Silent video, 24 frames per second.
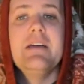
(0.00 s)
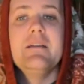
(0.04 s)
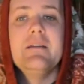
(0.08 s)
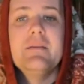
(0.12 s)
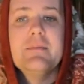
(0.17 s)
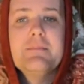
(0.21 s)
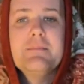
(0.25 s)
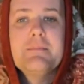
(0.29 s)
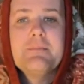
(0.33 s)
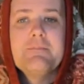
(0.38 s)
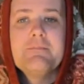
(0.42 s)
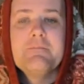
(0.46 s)
I
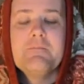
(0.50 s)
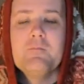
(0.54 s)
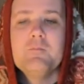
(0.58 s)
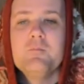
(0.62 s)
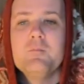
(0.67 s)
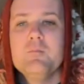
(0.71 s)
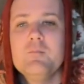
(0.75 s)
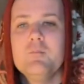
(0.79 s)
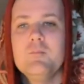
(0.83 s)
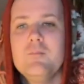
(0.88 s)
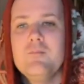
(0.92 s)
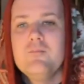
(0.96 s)
saw. I, I
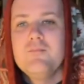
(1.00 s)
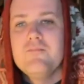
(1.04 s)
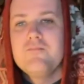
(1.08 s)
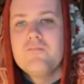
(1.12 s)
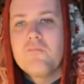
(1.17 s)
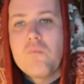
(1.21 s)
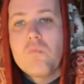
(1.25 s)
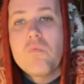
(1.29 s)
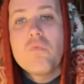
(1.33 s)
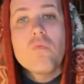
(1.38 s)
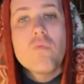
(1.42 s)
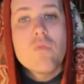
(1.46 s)
put that
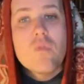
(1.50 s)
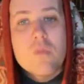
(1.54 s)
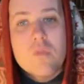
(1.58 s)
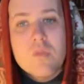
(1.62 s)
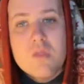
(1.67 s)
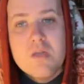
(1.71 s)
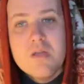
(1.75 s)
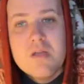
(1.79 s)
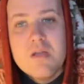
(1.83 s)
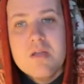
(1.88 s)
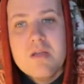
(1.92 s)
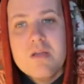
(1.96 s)
one on eBay.
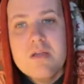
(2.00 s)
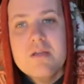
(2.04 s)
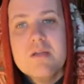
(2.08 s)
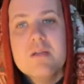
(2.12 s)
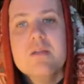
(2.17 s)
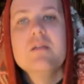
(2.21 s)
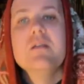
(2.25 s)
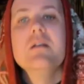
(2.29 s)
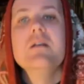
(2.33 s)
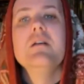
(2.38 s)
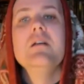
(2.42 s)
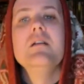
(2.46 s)
That's my
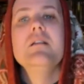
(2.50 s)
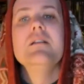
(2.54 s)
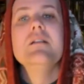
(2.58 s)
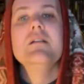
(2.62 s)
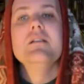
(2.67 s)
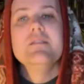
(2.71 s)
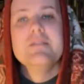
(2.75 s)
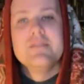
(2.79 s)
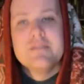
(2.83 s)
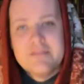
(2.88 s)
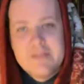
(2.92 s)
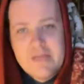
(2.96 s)
personal copy.
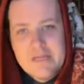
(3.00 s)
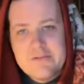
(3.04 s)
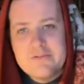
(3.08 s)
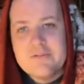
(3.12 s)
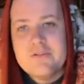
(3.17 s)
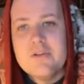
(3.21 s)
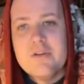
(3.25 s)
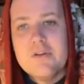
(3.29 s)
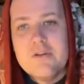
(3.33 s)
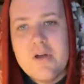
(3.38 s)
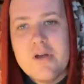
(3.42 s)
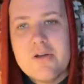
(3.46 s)
That's
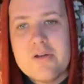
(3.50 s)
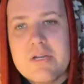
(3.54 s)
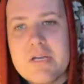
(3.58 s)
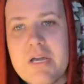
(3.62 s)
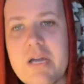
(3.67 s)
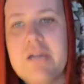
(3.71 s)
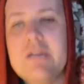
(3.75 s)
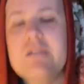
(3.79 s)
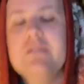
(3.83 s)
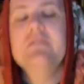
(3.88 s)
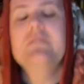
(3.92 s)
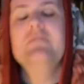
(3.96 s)
you.
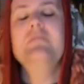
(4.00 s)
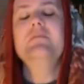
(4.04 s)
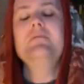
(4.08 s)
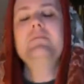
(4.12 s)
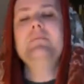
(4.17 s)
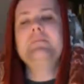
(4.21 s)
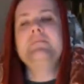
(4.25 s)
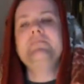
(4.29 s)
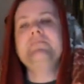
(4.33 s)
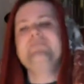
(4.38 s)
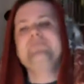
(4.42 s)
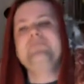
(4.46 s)
Okay.
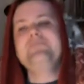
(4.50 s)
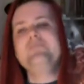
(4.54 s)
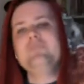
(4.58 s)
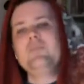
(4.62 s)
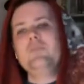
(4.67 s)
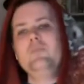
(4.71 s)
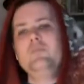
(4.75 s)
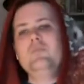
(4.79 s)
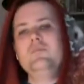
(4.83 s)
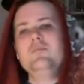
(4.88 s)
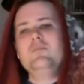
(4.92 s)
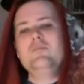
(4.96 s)
No, no, no.
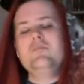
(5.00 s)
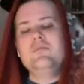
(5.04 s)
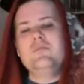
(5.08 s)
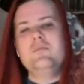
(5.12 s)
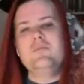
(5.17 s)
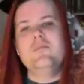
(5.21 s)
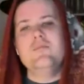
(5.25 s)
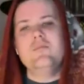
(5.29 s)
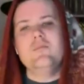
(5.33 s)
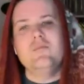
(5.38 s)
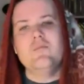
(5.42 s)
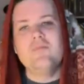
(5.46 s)

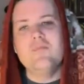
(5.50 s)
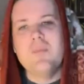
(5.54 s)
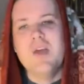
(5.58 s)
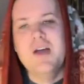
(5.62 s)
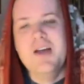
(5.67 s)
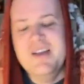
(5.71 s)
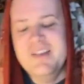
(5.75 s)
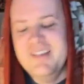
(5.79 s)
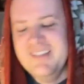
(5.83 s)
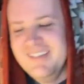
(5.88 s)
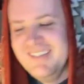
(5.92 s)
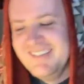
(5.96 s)

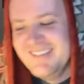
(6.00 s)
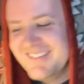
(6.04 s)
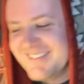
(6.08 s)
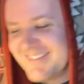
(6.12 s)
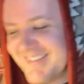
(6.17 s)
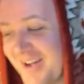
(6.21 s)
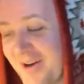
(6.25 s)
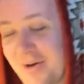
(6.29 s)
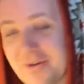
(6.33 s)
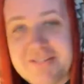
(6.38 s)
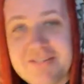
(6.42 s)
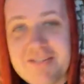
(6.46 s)
Jokes,
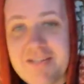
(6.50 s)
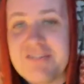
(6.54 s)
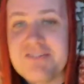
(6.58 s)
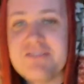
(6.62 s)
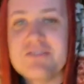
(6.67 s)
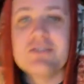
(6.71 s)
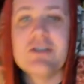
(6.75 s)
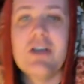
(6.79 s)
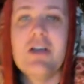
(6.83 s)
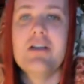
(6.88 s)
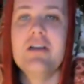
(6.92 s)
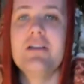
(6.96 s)
but I'm
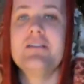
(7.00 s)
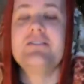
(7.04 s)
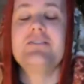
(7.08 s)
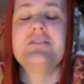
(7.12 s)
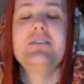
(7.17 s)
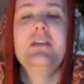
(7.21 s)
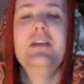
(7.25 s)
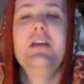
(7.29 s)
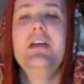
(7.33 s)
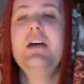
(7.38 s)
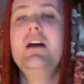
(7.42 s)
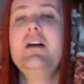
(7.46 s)
back. I'm walking.
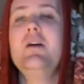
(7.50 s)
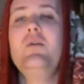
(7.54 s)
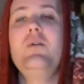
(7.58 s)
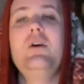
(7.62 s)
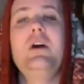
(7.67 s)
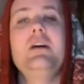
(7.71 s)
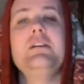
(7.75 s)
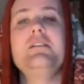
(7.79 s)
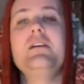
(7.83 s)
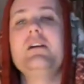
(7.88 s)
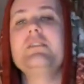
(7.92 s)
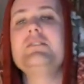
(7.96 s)
I'm minutes
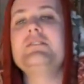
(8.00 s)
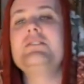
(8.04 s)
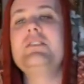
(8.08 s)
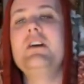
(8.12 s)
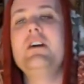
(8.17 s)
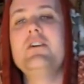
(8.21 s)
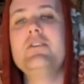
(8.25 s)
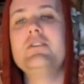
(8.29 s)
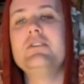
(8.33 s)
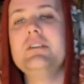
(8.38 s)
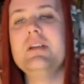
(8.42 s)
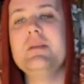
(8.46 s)
away. I, minutes I away
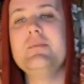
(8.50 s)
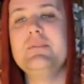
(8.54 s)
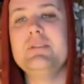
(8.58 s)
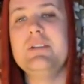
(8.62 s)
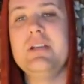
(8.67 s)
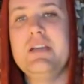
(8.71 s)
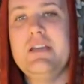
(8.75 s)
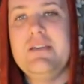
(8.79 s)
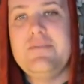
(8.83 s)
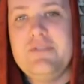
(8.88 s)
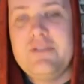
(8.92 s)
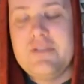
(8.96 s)
totally
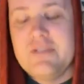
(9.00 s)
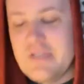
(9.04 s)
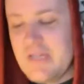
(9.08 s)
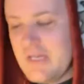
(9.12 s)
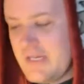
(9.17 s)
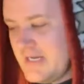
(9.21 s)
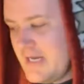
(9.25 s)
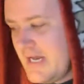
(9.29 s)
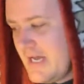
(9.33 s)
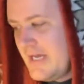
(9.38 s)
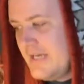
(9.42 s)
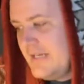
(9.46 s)
believed you
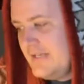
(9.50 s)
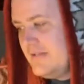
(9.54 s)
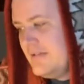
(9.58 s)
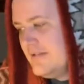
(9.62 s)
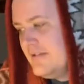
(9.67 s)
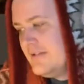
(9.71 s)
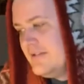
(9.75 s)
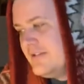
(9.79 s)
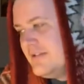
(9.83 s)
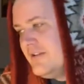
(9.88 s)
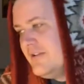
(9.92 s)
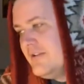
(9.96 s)
there, Nate.
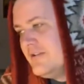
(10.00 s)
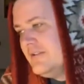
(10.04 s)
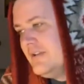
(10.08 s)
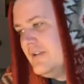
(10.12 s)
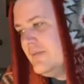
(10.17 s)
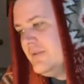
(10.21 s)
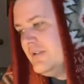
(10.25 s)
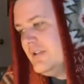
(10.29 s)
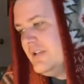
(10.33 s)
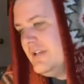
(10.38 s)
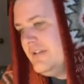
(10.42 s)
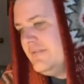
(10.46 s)
I totally.
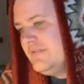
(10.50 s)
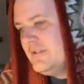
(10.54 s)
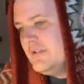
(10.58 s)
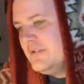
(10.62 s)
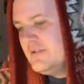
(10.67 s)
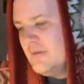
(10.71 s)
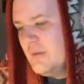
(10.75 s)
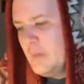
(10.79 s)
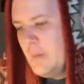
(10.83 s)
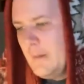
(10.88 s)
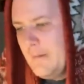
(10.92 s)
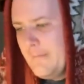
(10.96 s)

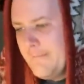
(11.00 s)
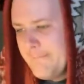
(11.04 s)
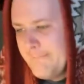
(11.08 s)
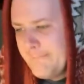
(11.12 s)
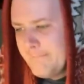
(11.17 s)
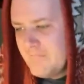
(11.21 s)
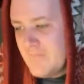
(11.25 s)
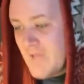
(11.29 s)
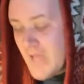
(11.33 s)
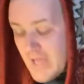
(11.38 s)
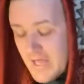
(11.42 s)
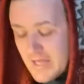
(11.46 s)
Really?
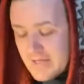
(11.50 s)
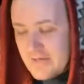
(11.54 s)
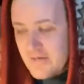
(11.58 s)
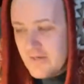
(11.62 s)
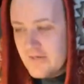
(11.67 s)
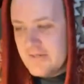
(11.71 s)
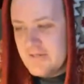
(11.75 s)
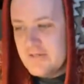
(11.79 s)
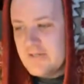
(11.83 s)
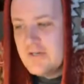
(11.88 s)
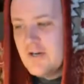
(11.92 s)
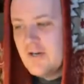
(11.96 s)
Yeah.
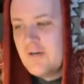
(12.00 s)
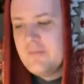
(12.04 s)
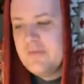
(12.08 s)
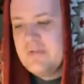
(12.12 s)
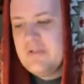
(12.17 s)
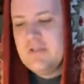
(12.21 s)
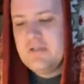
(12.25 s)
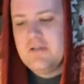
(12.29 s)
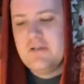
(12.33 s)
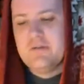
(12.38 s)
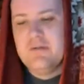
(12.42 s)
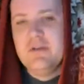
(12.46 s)
Fun
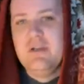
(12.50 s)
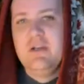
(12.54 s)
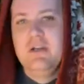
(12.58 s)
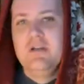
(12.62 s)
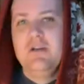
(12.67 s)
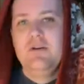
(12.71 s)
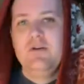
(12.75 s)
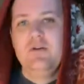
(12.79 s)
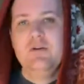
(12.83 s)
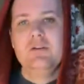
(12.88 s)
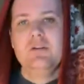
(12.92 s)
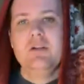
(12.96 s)
games.
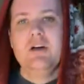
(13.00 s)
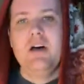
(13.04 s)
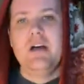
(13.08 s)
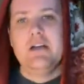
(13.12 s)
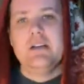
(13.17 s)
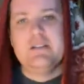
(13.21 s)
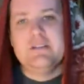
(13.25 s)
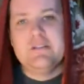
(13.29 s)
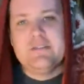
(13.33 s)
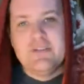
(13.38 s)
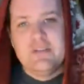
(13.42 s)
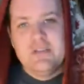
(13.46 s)
Put line
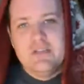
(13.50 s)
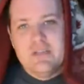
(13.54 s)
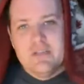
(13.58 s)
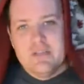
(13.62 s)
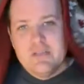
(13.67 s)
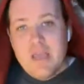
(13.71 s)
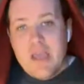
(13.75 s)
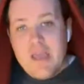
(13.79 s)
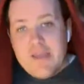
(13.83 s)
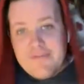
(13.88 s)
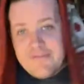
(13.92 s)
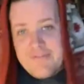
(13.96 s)
and sinker.
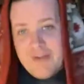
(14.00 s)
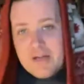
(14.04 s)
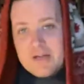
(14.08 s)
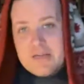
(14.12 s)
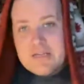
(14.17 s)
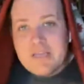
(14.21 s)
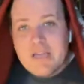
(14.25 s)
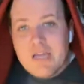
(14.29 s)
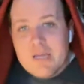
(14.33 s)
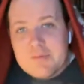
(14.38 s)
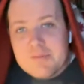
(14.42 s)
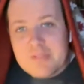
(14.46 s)
Yeah, fun
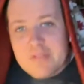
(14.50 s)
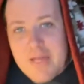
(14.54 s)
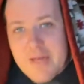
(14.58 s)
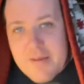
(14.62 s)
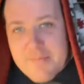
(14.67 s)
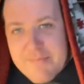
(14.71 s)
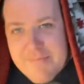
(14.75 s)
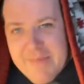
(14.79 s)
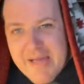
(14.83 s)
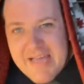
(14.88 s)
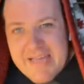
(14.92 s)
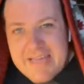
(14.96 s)
games that.
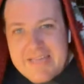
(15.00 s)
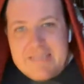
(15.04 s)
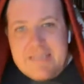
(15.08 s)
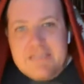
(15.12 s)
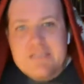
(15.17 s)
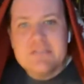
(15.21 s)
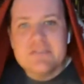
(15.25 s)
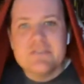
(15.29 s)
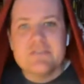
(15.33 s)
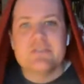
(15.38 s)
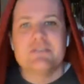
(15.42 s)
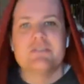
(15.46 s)

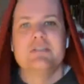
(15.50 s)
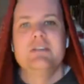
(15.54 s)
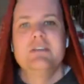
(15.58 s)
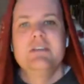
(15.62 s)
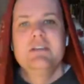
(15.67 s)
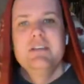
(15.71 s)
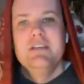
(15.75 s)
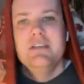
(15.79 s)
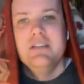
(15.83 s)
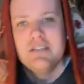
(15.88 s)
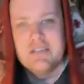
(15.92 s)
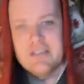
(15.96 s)
Amaze.
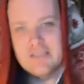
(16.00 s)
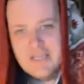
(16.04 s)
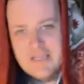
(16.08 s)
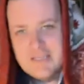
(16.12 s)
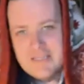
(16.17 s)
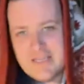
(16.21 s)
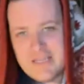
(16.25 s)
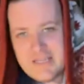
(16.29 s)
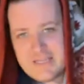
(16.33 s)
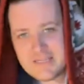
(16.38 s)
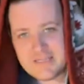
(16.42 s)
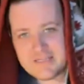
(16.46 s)

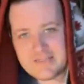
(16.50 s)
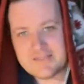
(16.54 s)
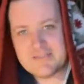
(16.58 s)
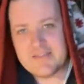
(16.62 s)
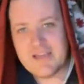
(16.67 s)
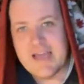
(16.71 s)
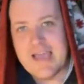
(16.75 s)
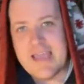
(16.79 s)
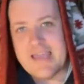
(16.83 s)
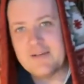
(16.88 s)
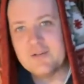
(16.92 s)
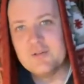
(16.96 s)
And I tried
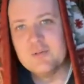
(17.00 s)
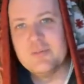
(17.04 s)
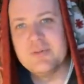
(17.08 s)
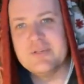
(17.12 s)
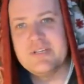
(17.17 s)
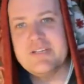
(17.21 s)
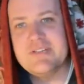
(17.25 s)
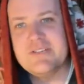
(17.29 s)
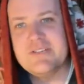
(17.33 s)
playing that.